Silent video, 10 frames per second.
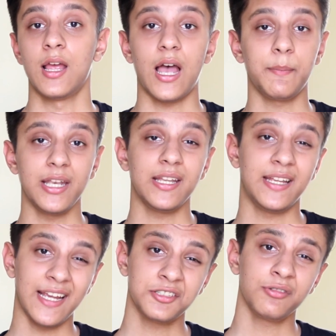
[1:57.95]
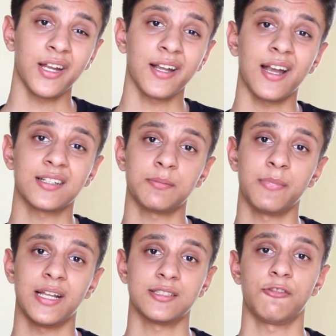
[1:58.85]
I mean, yes, you can get some
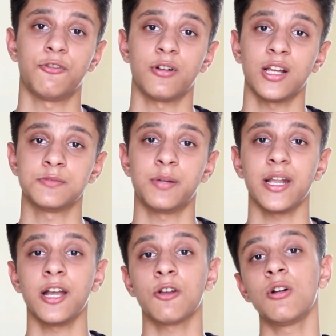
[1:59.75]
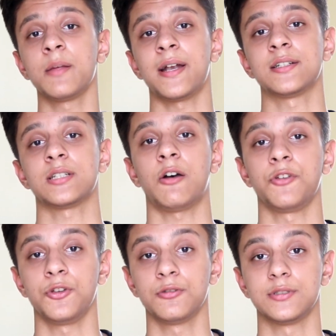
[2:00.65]
decent footage, but it all depends how
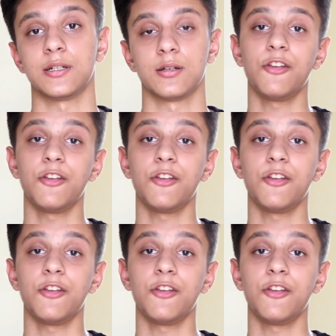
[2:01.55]
you use it.